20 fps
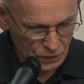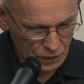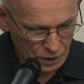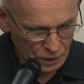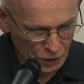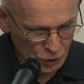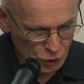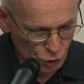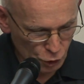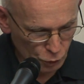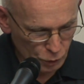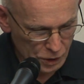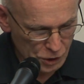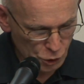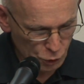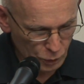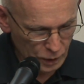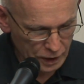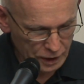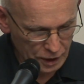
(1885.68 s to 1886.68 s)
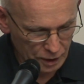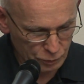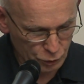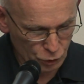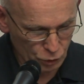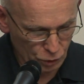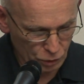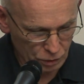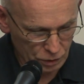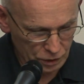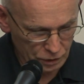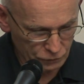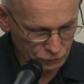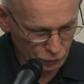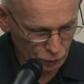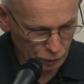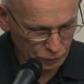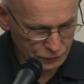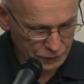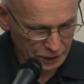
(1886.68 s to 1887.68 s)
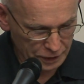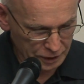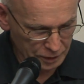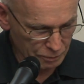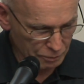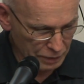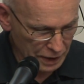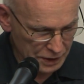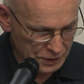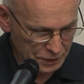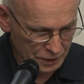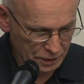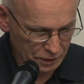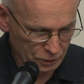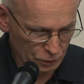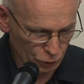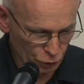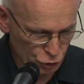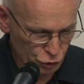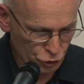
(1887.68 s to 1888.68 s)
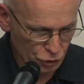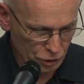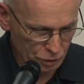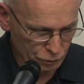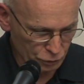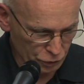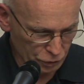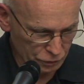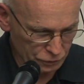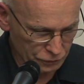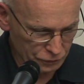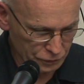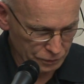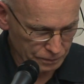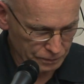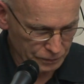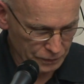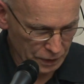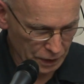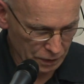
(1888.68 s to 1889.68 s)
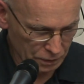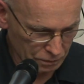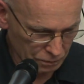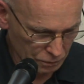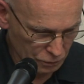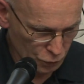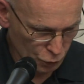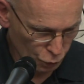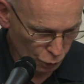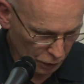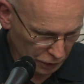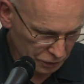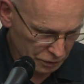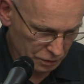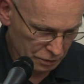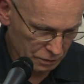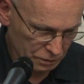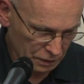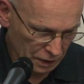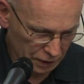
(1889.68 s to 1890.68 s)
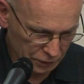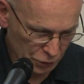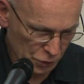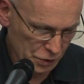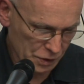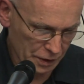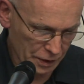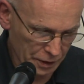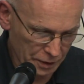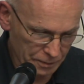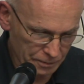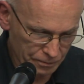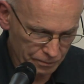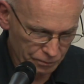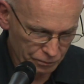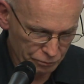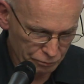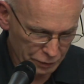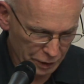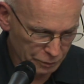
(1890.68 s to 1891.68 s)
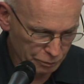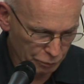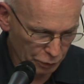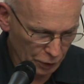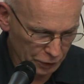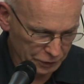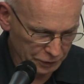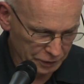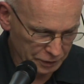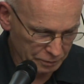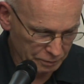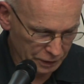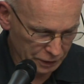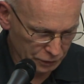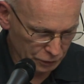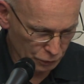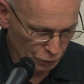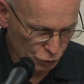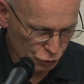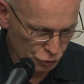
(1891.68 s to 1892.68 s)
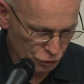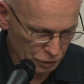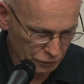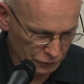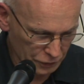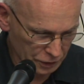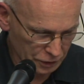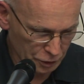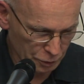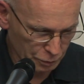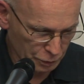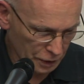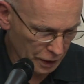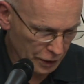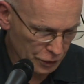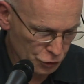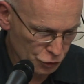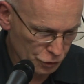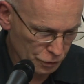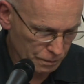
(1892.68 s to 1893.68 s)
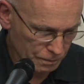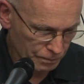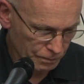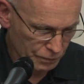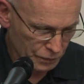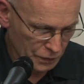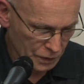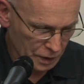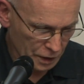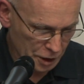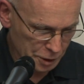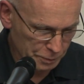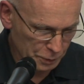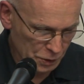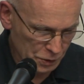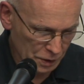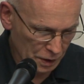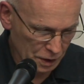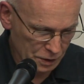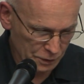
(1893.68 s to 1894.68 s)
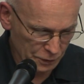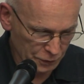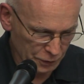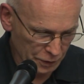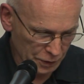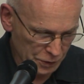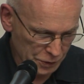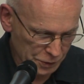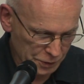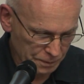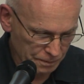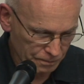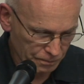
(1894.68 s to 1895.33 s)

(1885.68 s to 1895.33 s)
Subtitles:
There is always a wake-up call involved in the basic ideological move, in what Althusser pinpointed by the notion of interpellation is precisely this: